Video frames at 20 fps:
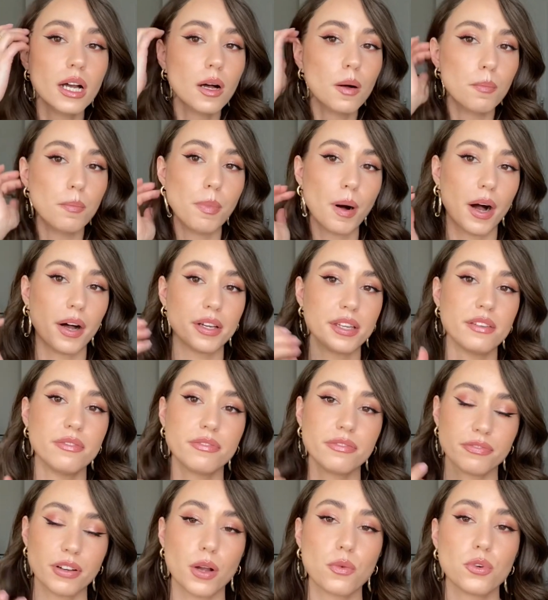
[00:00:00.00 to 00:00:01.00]
but
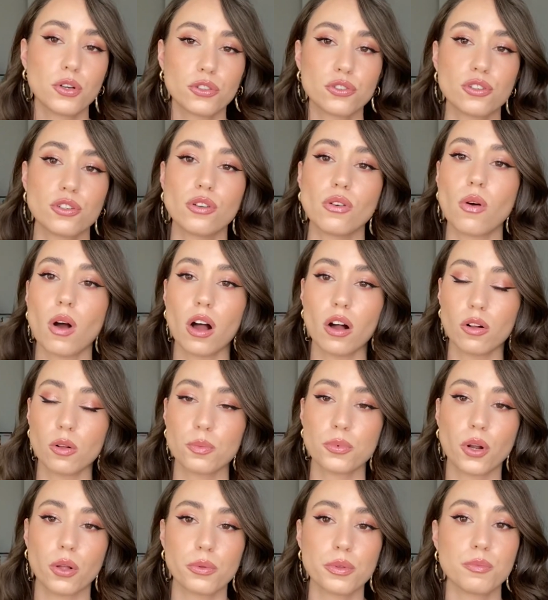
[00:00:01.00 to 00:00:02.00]
if I were to go out, I'll
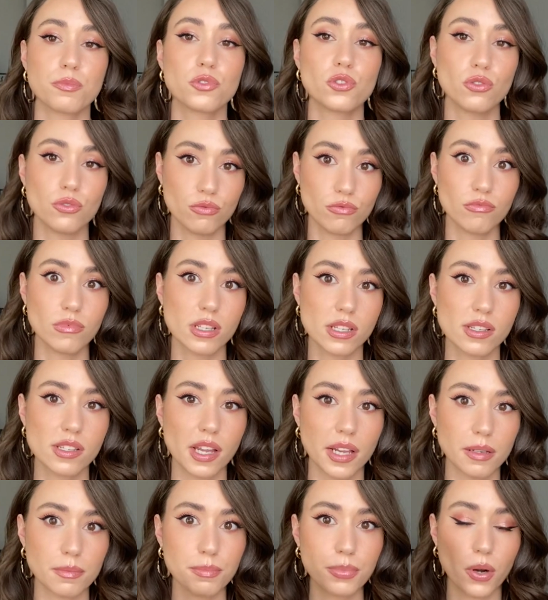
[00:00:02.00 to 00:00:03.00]
probably do the
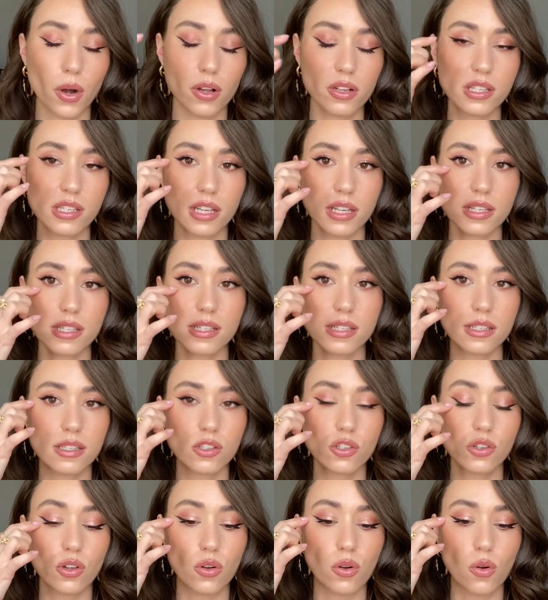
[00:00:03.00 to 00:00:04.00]
same process.
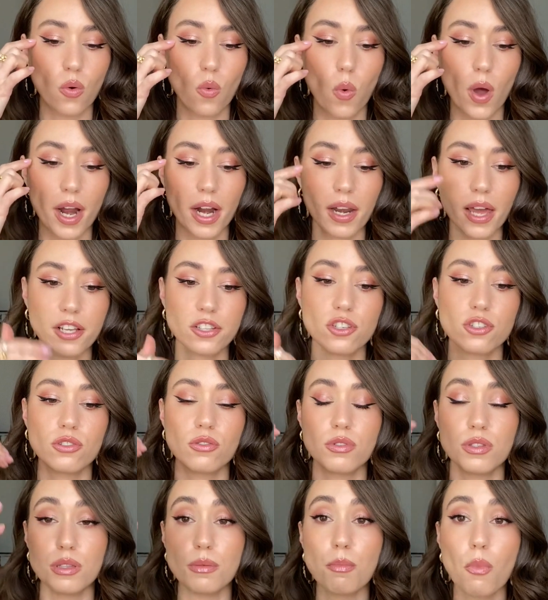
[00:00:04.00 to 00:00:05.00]
So what I like to do
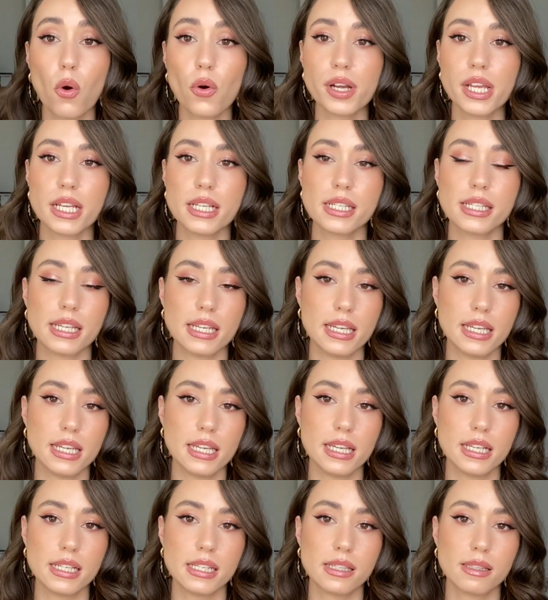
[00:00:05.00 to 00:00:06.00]
in the mornings
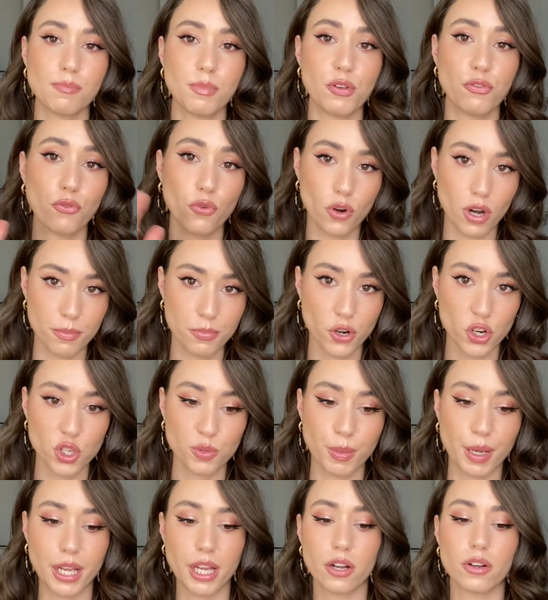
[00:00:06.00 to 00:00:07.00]
is, before I brush
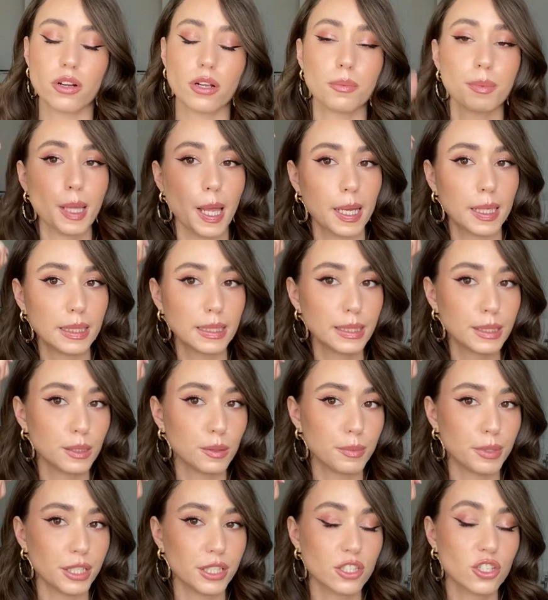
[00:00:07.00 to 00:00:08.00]
my hair, I apply a little
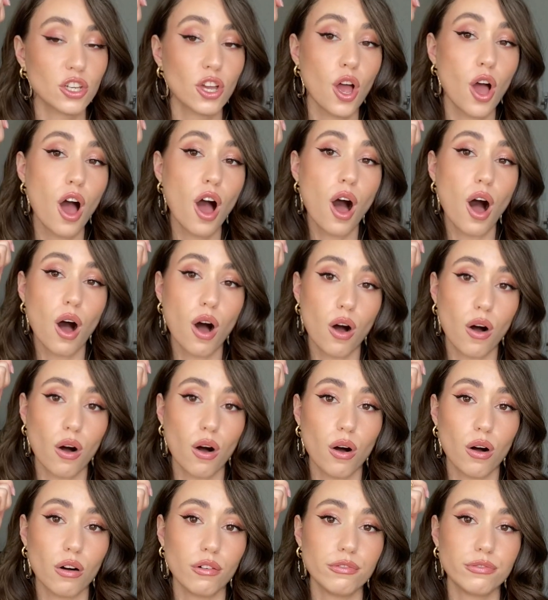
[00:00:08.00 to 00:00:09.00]
bit
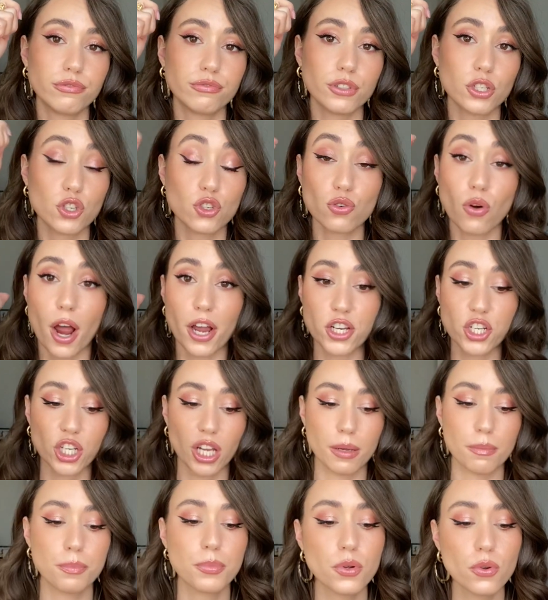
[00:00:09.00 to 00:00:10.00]
of dry
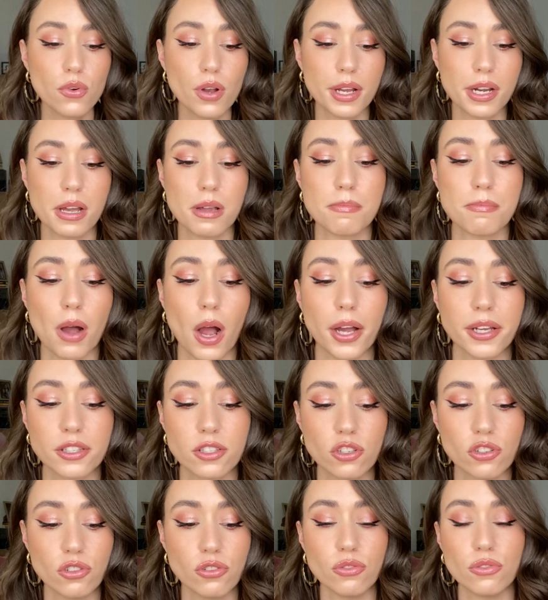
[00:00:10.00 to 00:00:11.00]
shampoo, and I
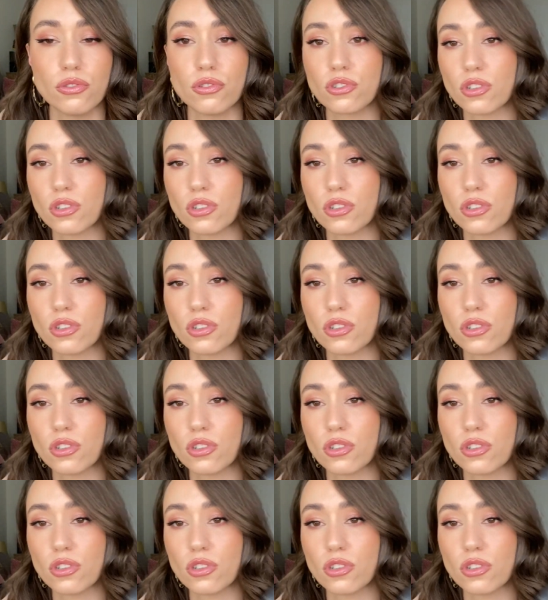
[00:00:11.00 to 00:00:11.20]
might use